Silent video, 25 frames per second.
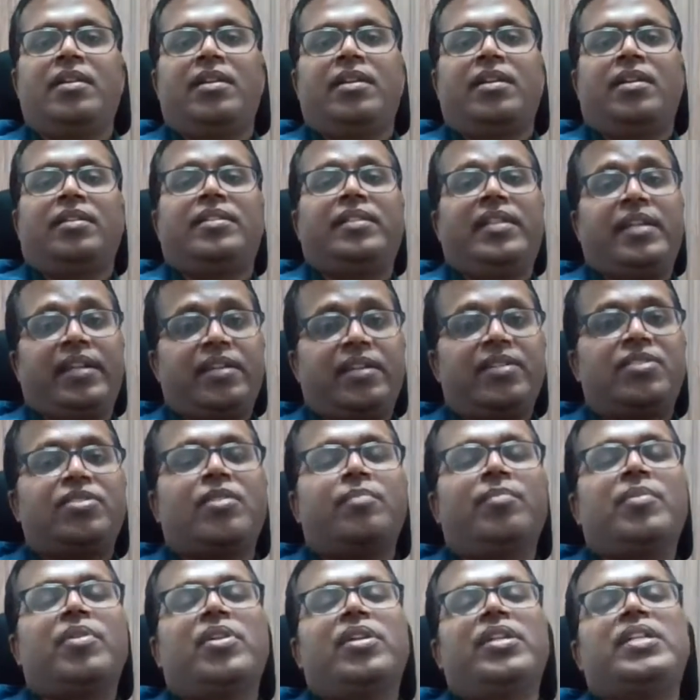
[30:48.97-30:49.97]
There are some
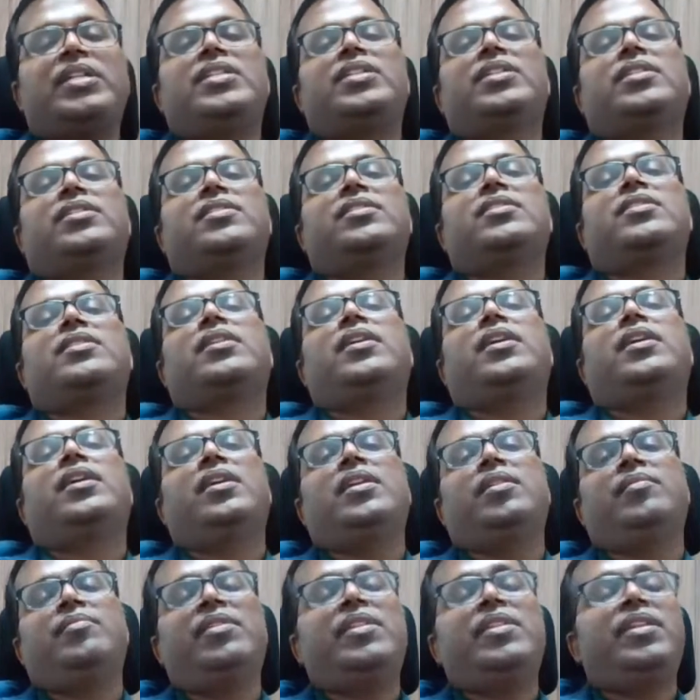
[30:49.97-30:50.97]
conditions,
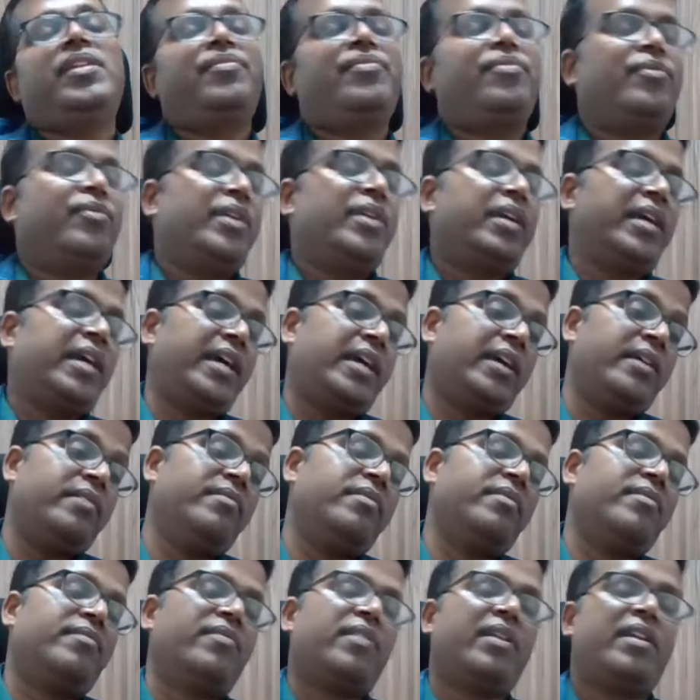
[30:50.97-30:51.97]
even if we
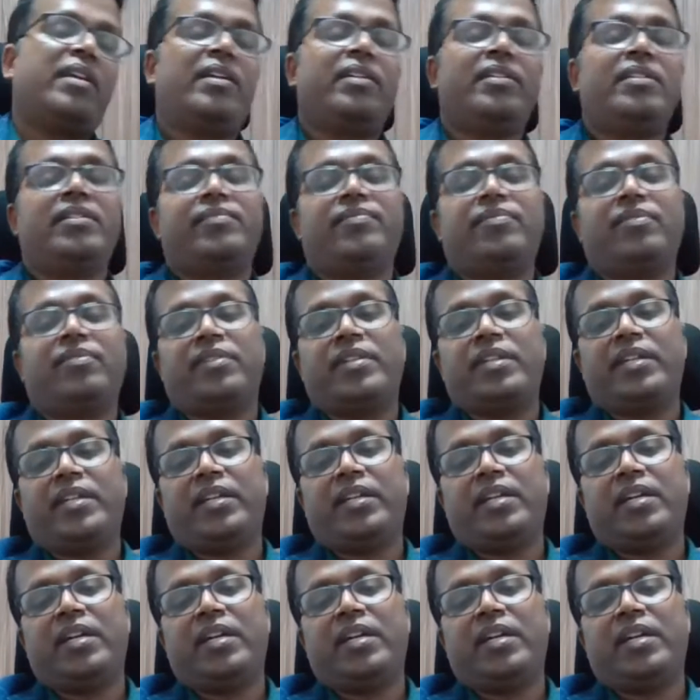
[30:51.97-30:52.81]
have planned for a